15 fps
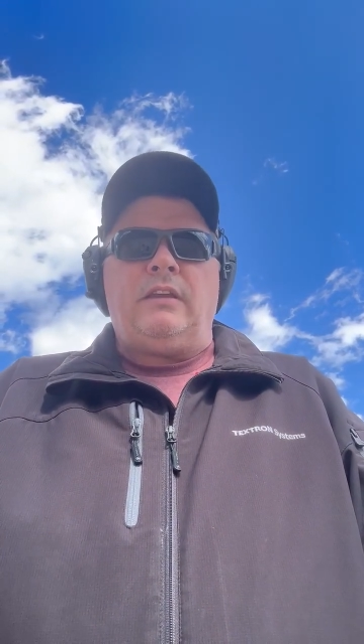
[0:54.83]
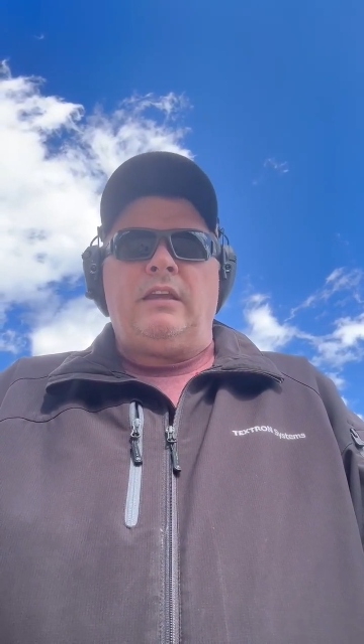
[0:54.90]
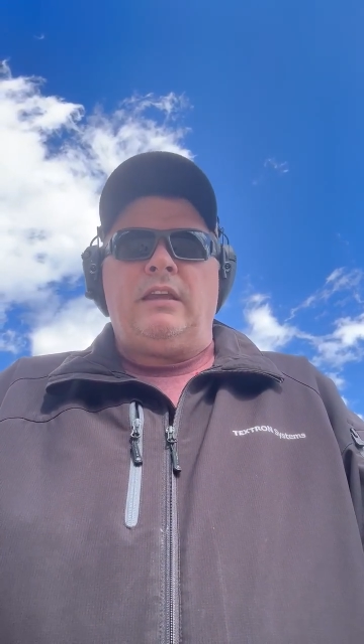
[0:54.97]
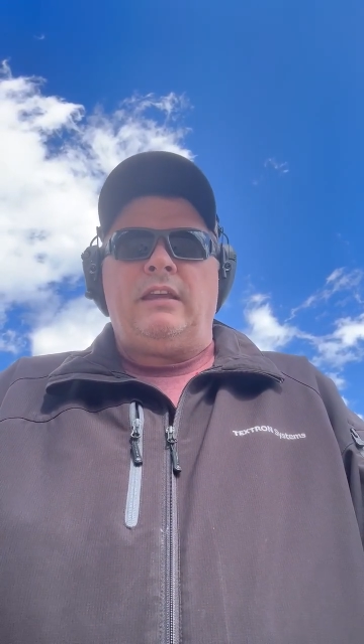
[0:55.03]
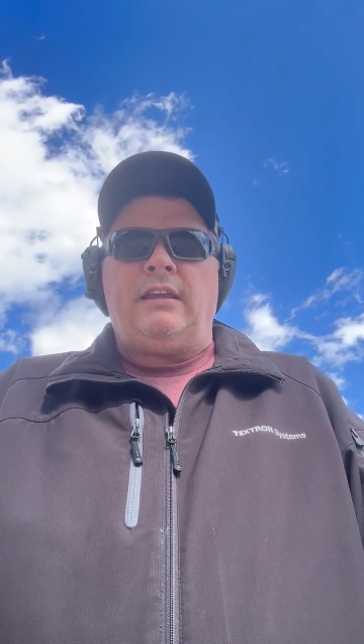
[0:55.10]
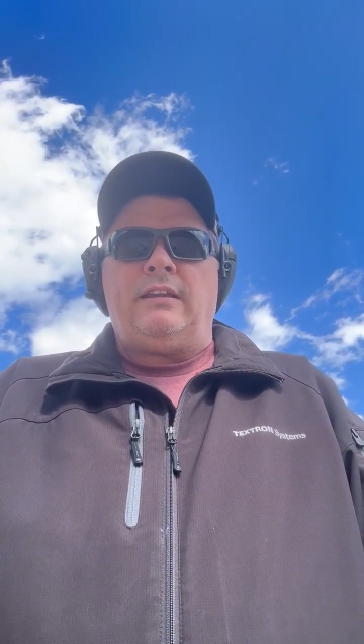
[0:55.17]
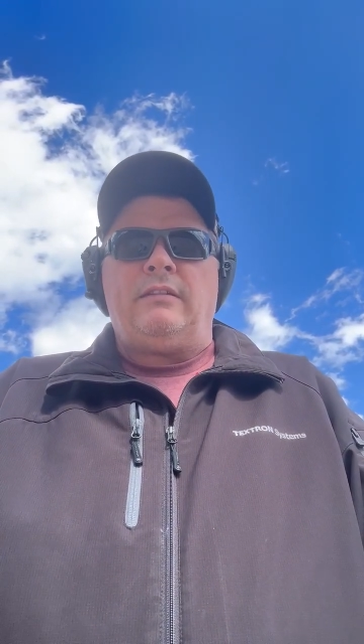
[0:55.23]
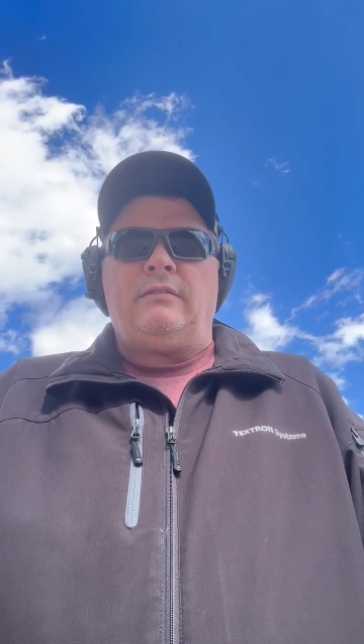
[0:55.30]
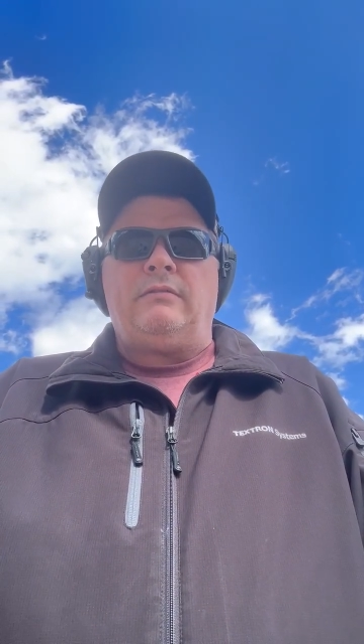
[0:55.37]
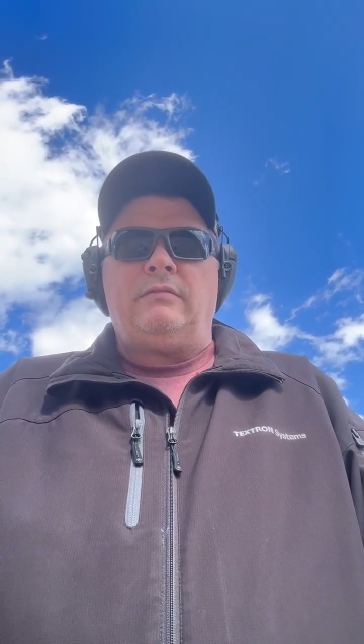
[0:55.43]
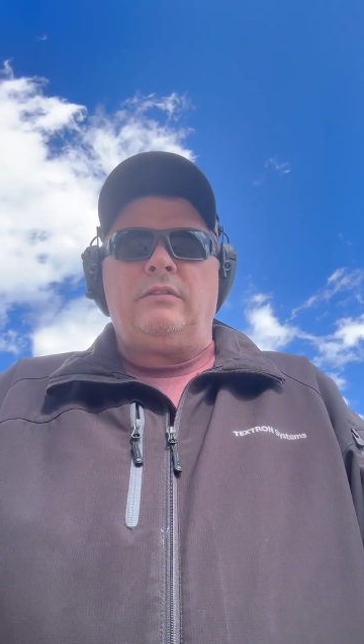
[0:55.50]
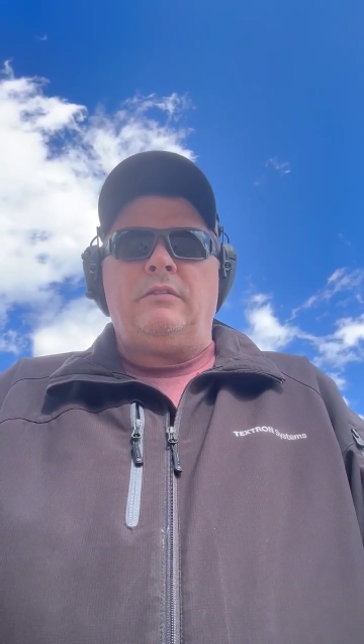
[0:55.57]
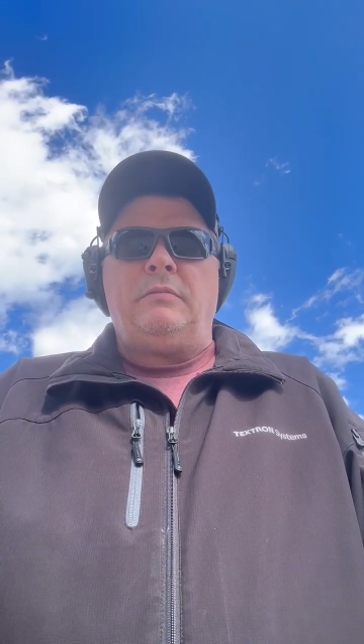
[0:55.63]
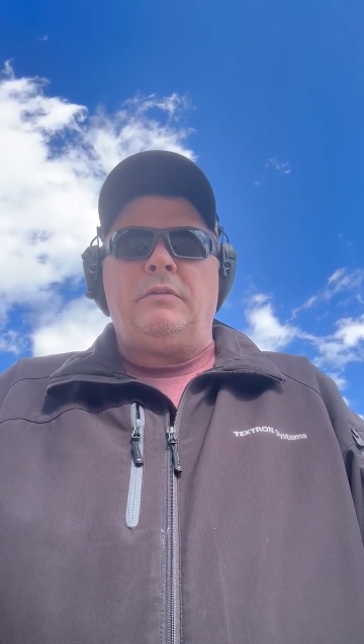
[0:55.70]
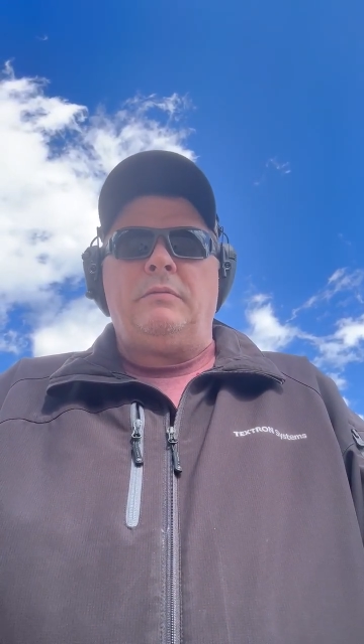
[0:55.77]
and a
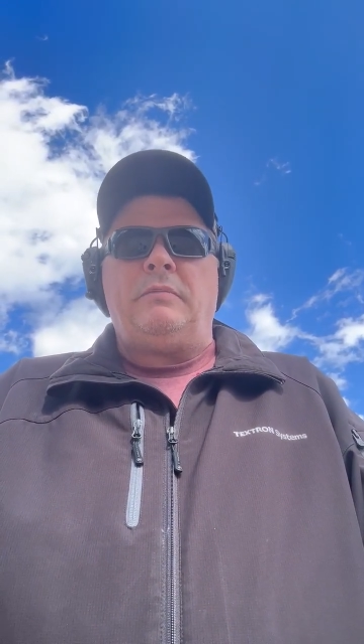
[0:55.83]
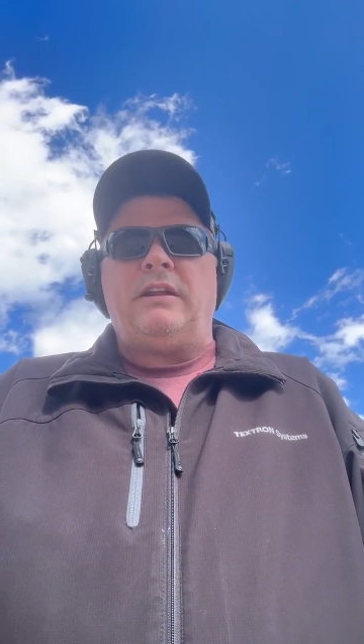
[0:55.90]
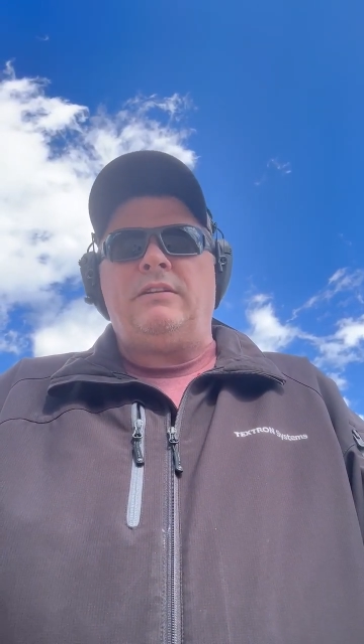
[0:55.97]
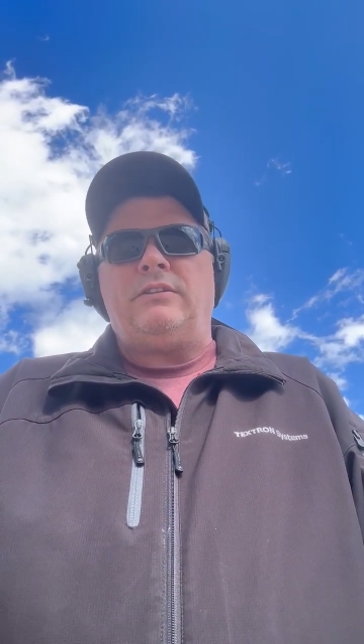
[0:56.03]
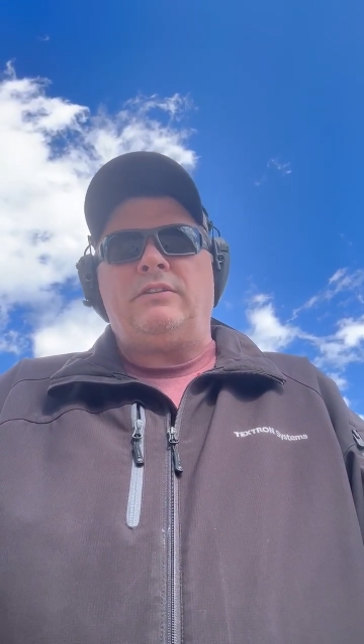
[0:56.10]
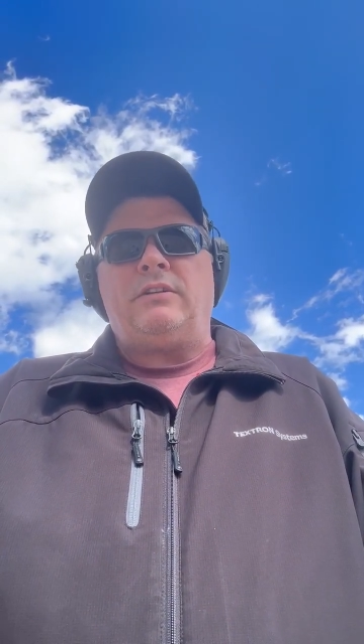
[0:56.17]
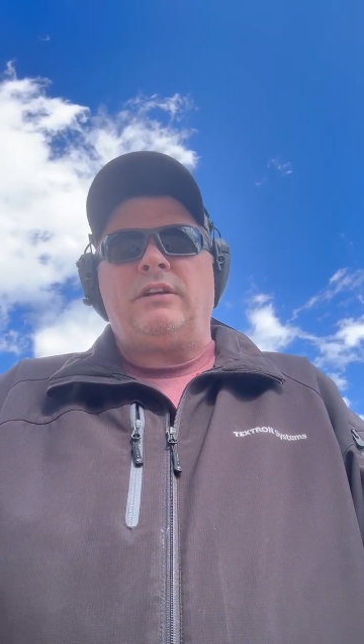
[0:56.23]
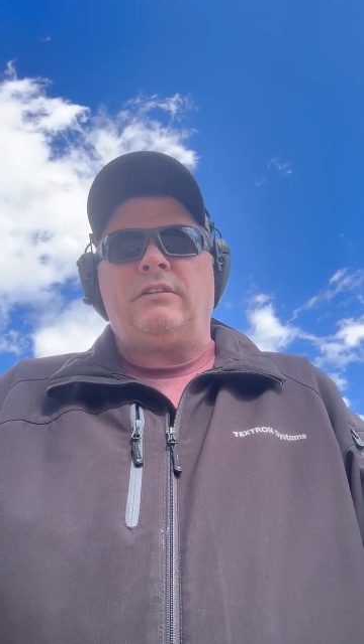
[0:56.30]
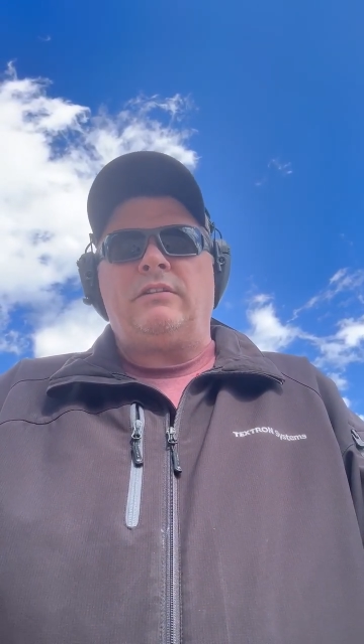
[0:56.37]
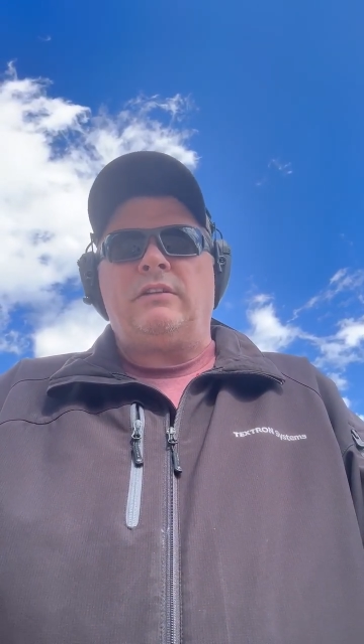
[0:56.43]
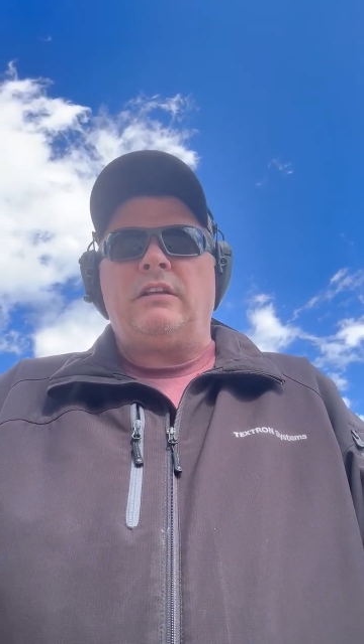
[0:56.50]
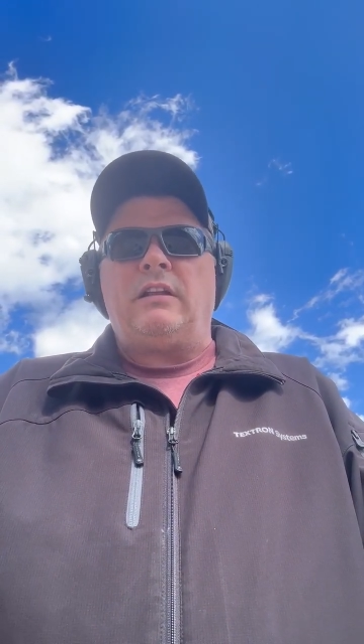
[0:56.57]
little bit better trigger than